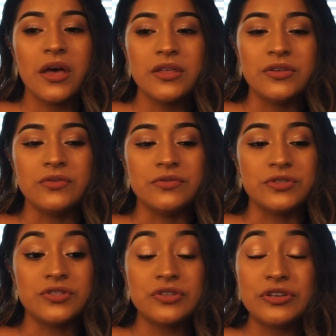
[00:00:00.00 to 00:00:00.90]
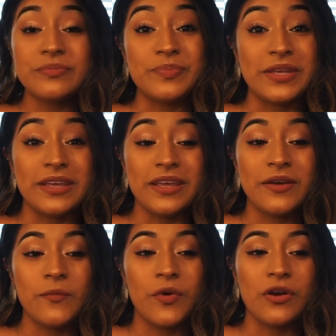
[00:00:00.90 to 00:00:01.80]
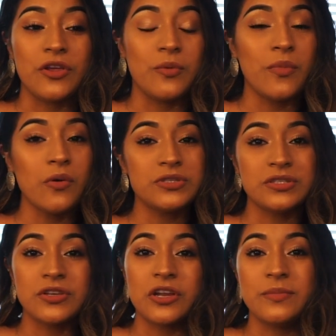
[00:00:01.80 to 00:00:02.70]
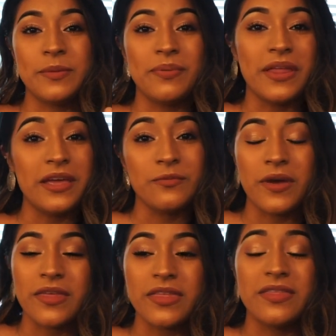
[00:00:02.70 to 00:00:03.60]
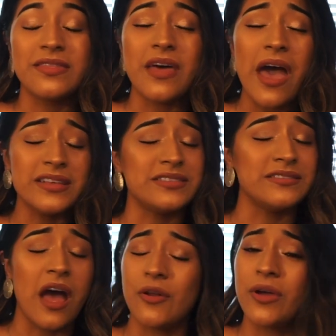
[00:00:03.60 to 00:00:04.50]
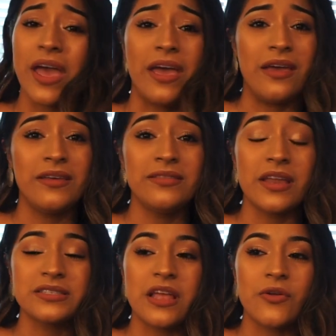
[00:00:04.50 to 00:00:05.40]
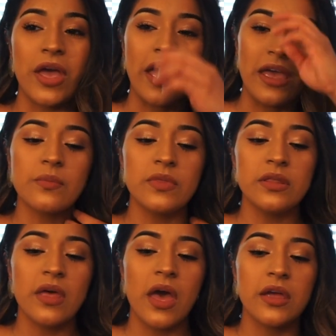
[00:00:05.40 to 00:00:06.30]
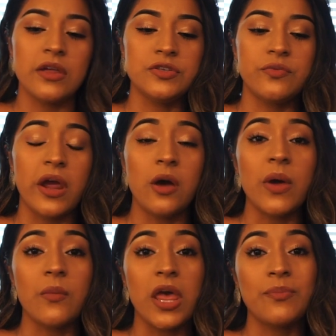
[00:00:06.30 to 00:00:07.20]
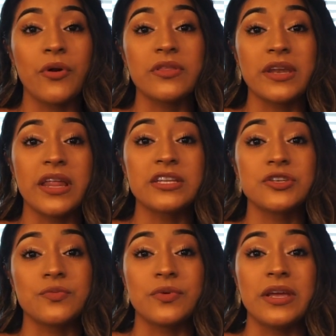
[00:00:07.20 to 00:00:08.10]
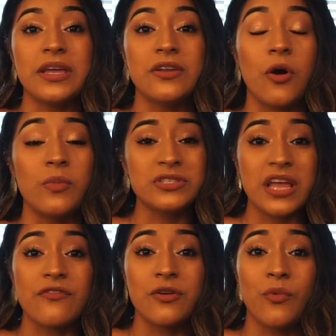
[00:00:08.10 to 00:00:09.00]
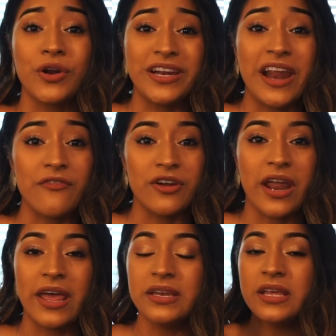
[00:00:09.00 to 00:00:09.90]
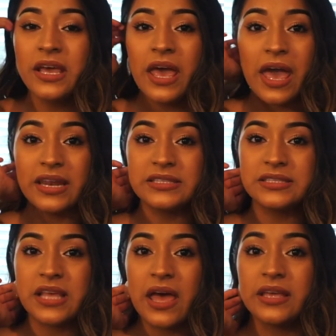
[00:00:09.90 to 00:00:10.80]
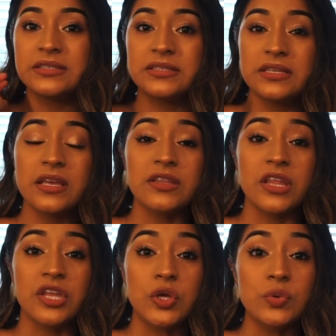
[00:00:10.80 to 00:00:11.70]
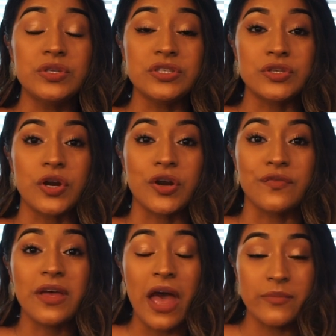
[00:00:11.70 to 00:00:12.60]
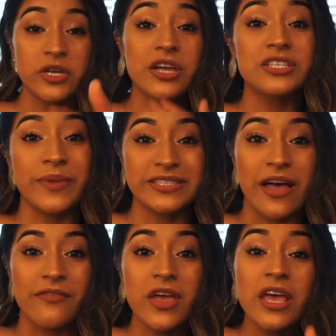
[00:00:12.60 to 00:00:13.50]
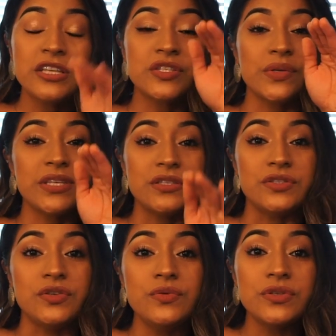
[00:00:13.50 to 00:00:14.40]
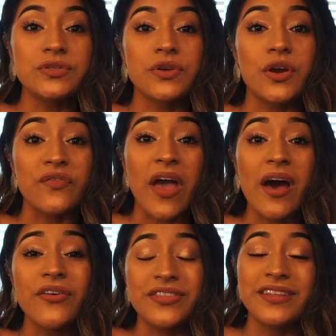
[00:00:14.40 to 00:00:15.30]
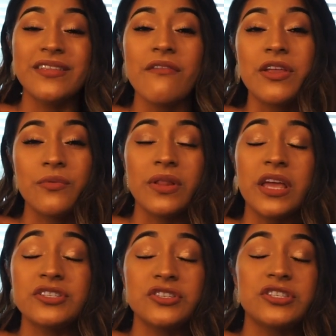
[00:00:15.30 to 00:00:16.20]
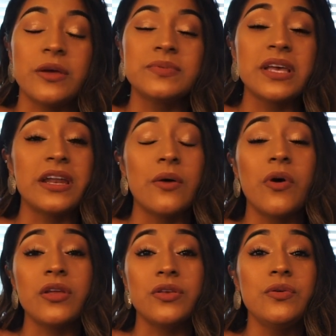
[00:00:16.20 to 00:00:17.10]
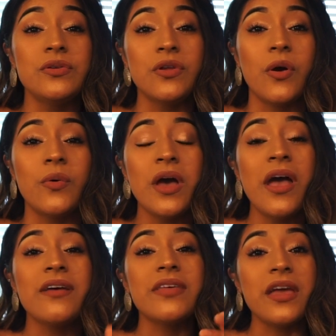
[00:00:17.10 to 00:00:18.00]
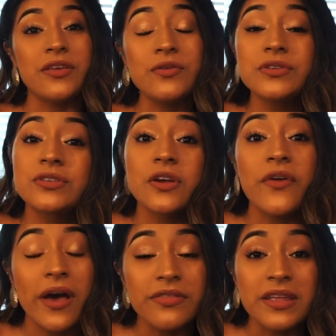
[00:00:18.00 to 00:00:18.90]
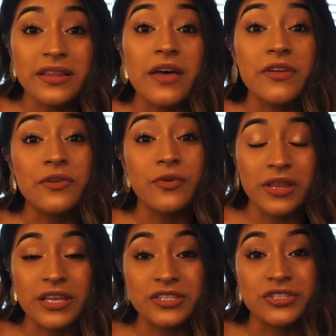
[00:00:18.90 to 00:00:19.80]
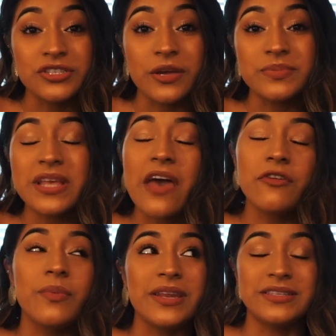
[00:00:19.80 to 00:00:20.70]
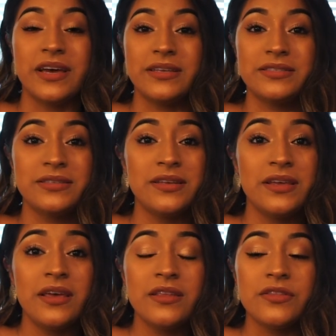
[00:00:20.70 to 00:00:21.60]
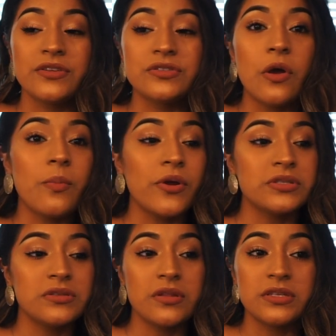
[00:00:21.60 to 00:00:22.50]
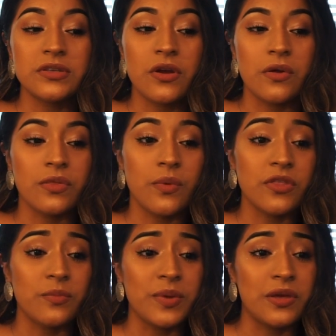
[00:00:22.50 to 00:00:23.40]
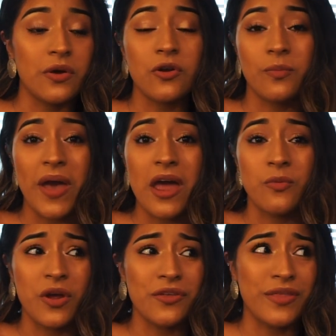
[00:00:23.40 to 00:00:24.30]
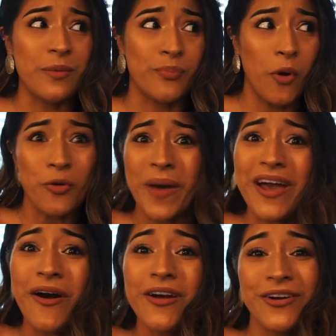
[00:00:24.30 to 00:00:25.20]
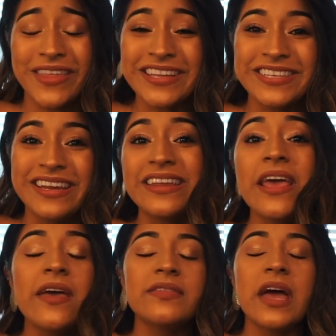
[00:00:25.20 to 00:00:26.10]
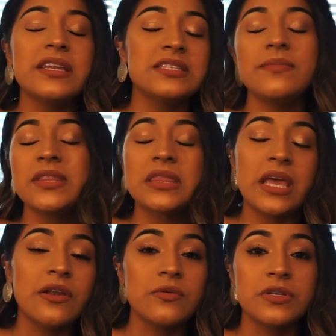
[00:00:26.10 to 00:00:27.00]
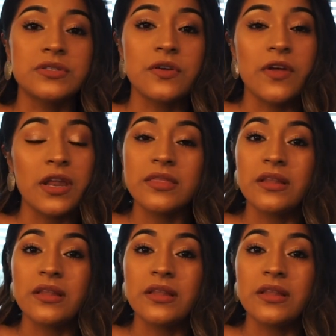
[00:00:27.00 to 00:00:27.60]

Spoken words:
you shouldn't be, where your emotions are gonna be played with, and that is not okay. That is not okay. Something that I write on my whiteboard that I like to read almost every morning and every night, and it says that you deserve, I'm talking to myself, so it says you deserve healthy, loving relationships, and I want you to know that you deserve healthy, loving relationships. Everybody does. There's no person on this earth, whether it be good or bad, whether they broke my heart or they didn't, that doesn't mean that they don't deserve anything